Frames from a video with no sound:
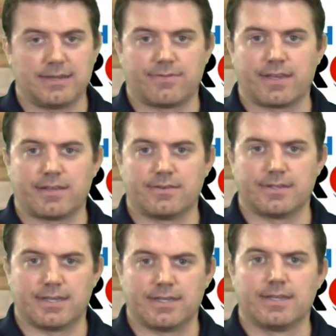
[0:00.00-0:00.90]
they
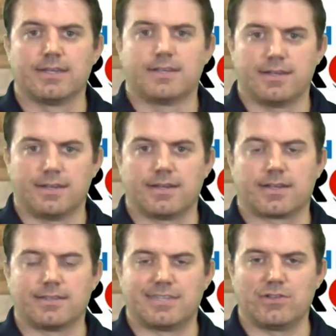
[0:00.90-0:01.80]
can
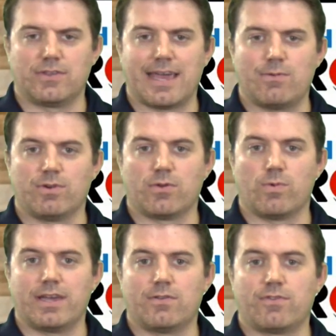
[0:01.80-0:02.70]
continue that with a
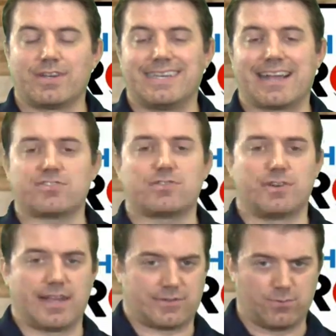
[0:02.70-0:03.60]
win over Dexter
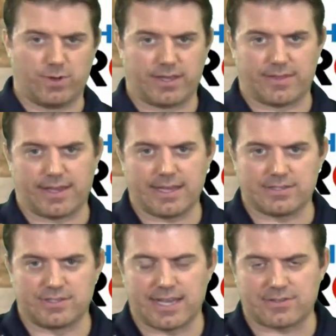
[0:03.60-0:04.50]
next week. They
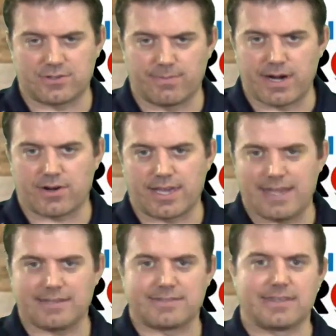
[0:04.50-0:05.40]
got Dexter
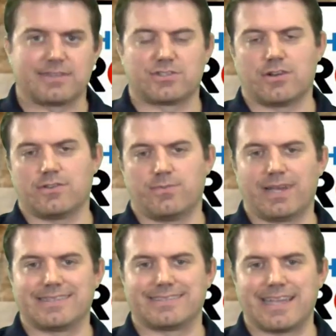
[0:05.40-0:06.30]
Bearcats at the Charles
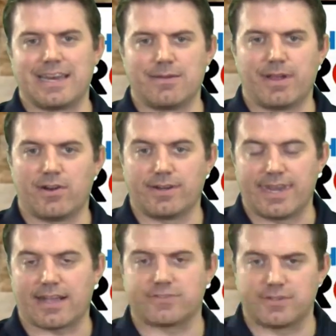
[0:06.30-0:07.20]
Bland Stadium here in
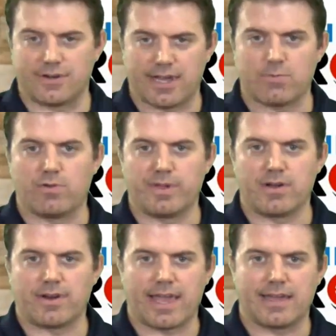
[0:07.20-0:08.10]
Dexter, and we'll be
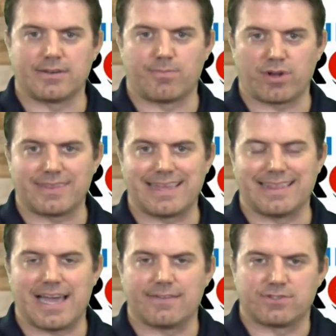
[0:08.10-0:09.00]
on hand to bring that
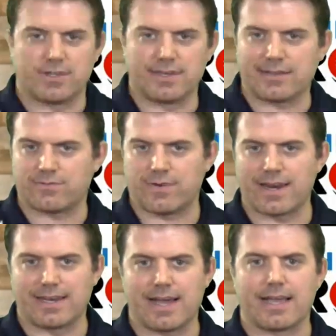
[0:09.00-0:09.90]
live to you next
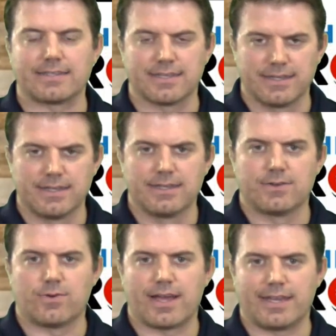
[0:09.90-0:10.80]
Friday night
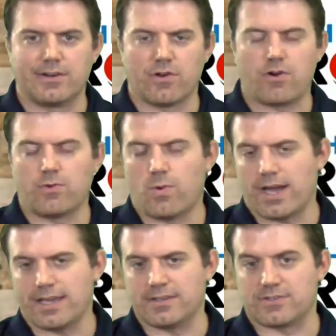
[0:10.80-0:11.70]
right here on
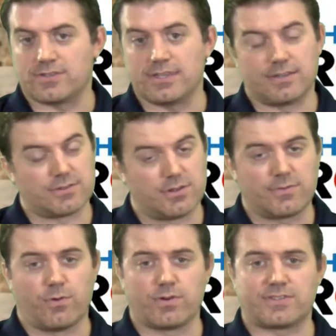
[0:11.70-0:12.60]
YHC. So
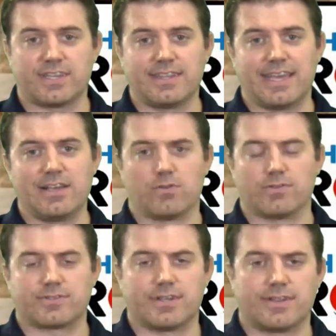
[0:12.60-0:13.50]
look forward to seeing the
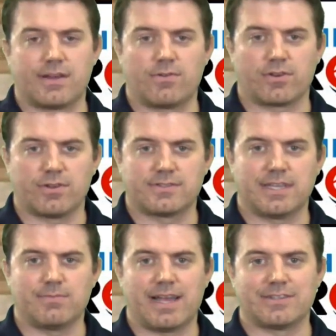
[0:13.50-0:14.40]
Eagles. They were a good
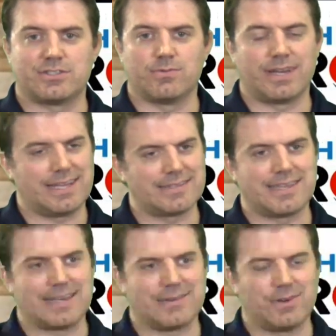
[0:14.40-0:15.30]
team last year. We
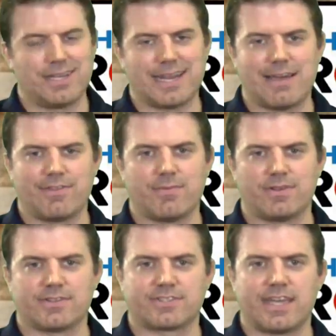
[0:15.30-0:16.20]
didn't have them
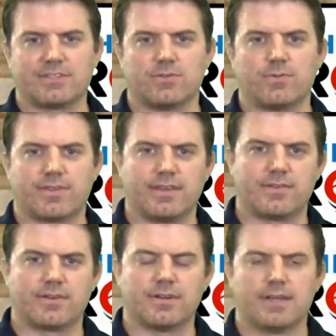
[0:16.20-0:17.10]
on the schedule with
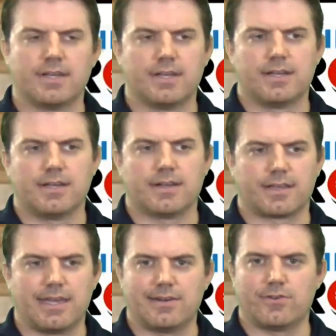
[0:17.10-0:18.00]
either
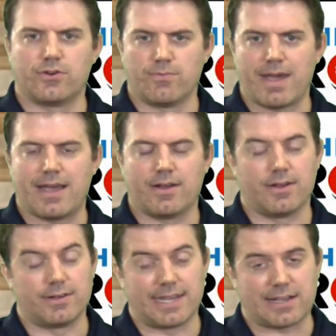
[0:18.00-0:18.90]
Kennett
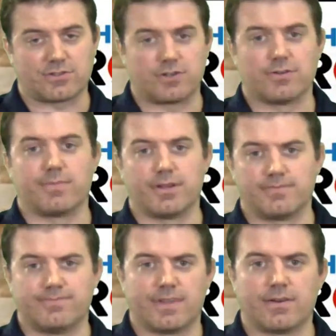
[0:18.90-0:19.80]
or Dexter,
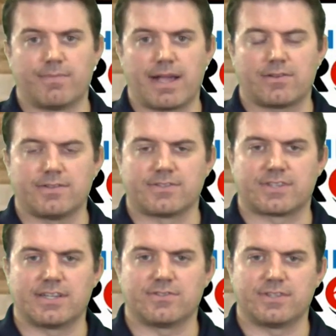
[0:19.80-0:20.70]
but they're back on the
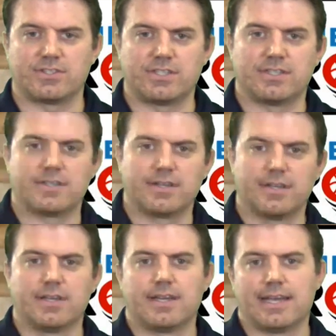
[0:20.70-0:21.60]
schedule this year
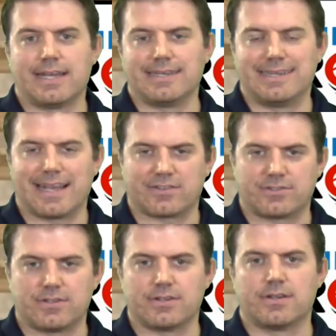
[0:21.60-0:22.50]
at
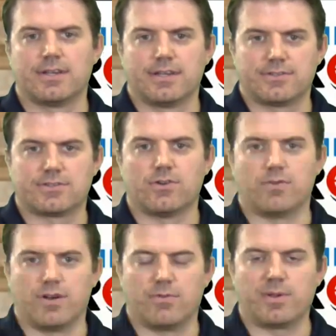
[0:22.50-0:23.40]
Dexter.
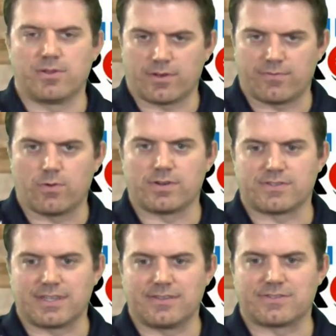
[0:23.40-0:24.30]
So we'll be looking forward to
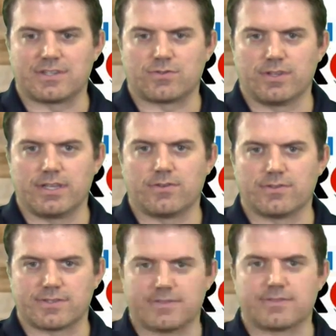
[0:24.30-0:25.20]
seeing the Central
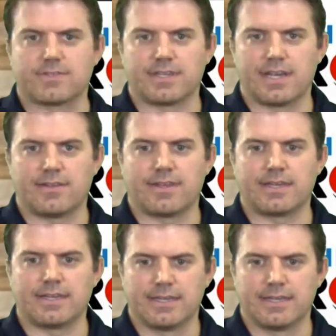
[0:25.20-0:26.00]
Eagles and seeing how they